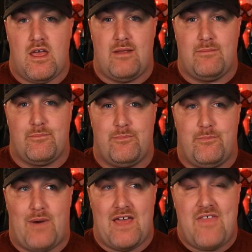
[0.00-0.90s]
And
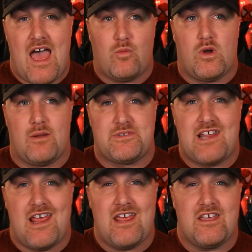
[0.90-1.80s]
by that, what I'm
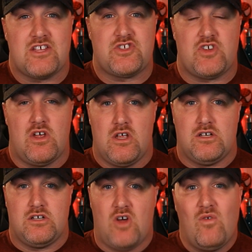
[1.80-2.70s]
saying is
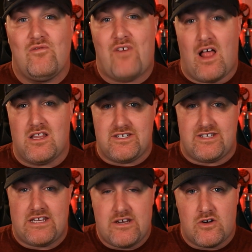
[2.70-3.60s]
don't
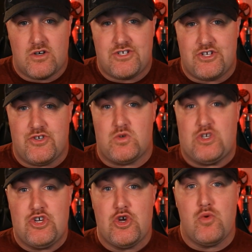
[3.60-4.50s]
volunteer to do
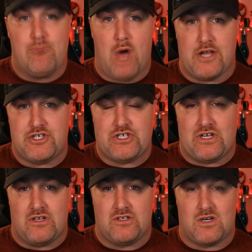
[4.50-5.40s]
too much
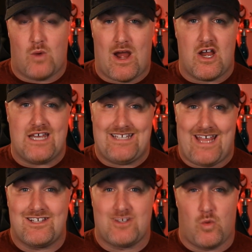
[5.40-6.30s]
to where it
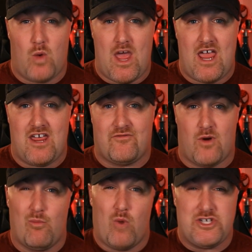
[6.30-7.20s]
takes away
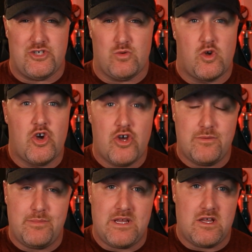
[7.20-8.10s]
from what you
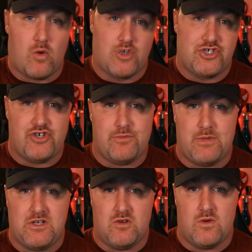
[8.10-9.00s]
could be or should
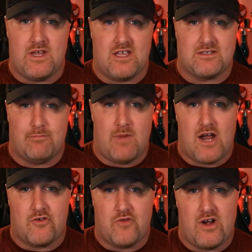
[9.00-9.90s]
be doing as a
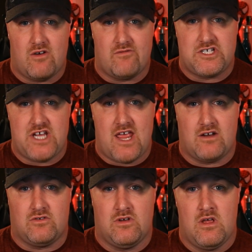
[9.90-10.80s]
moderator of a channel.